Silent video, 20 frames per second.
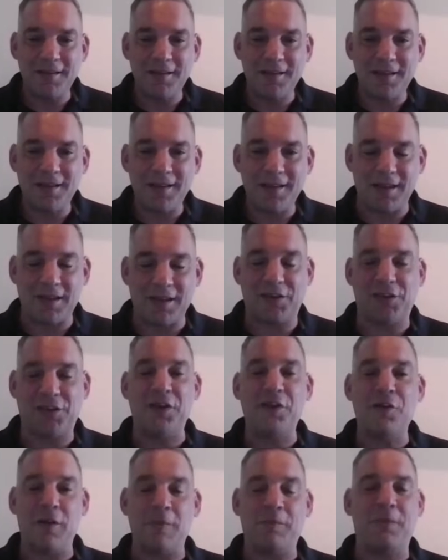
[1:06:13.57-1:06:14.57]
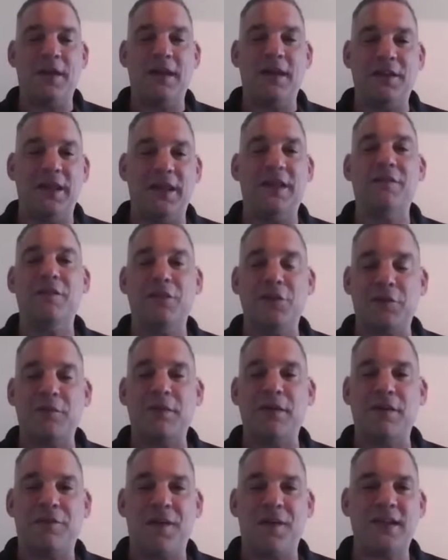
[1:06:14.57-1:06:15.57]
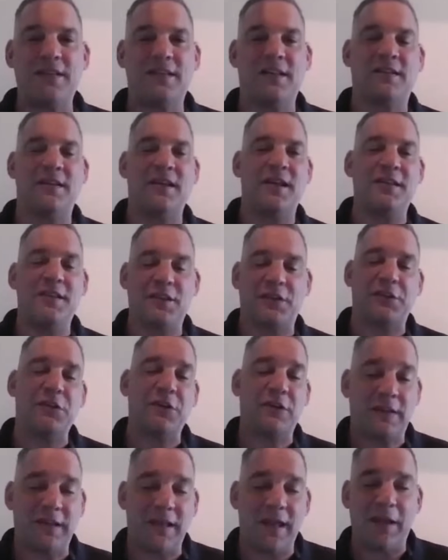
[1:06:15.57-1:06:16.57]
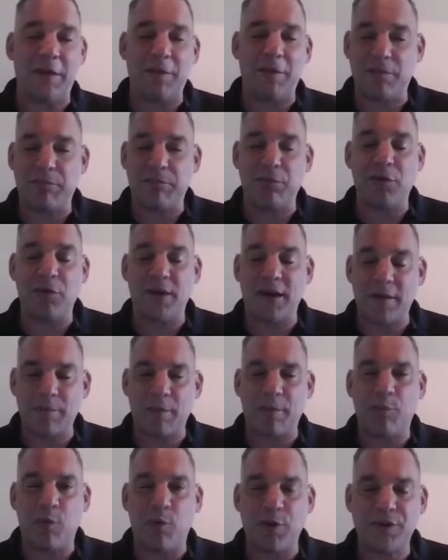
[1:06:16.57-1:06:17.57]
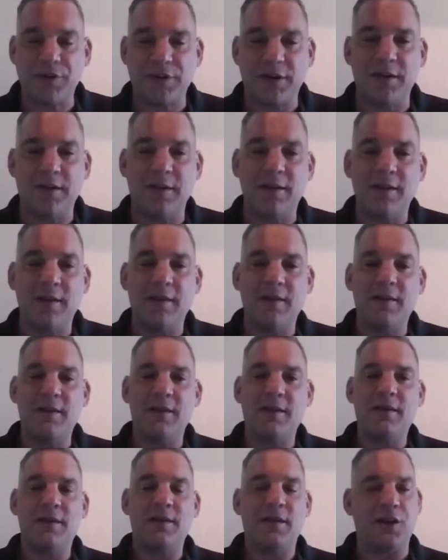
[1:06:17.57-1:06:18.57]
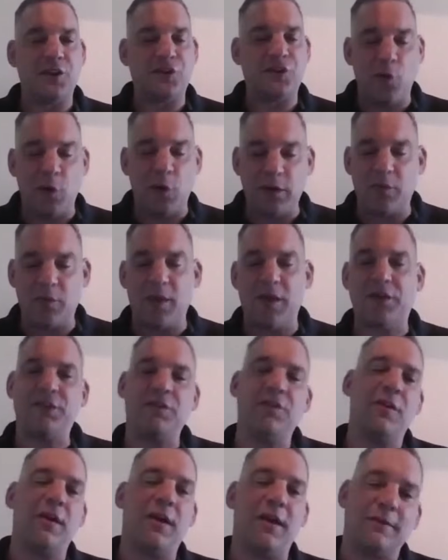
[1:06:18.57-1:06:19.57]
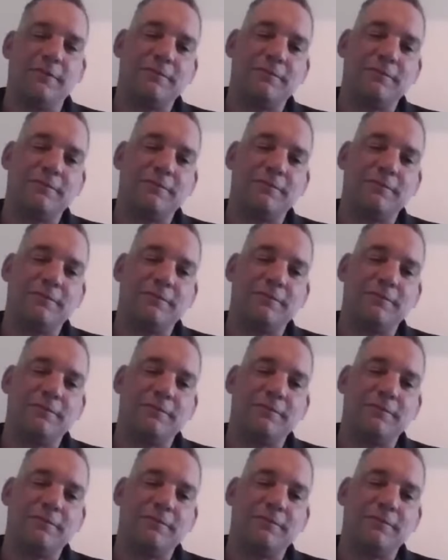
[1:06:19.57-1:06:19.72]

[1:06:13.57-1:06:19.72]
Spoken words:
And the senior MP even looked me in the face and said, this looks like it was blown out of proportion. Enjoy the rest of your night.